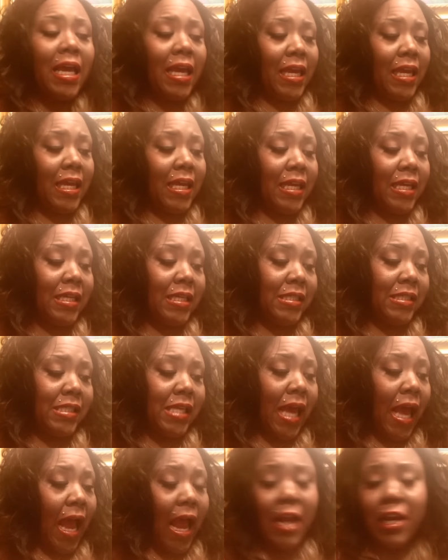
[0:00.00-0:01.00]
And
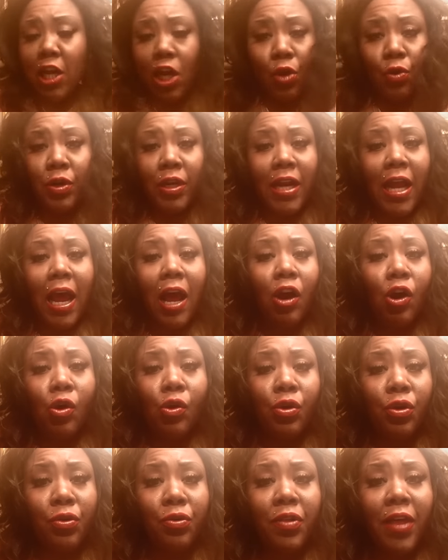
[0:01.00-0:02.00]
I know that I
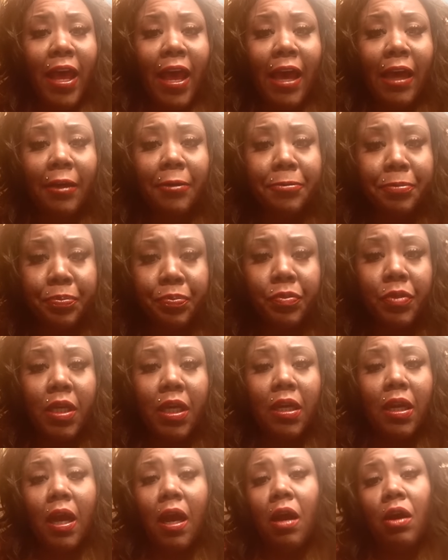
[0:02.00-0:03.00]
owe you that
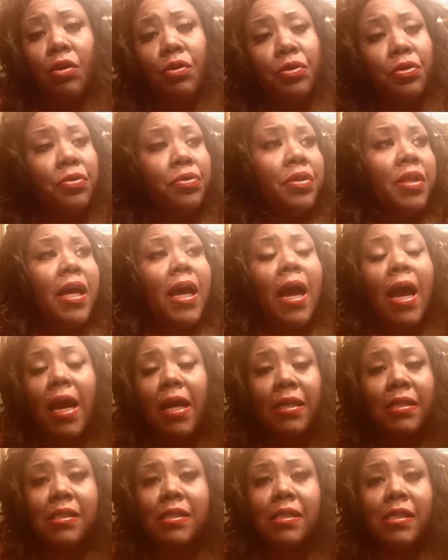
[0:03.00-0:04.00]
and I owe you the
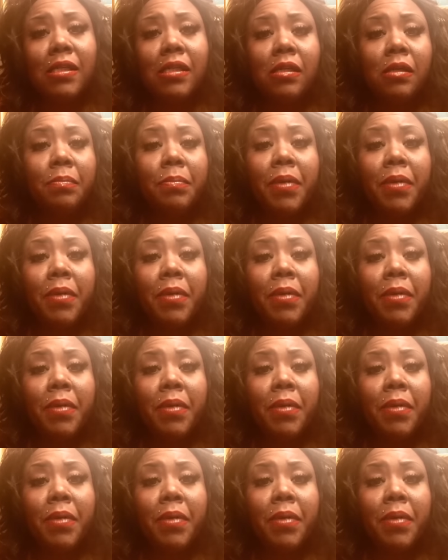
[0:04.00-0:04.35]
honesty,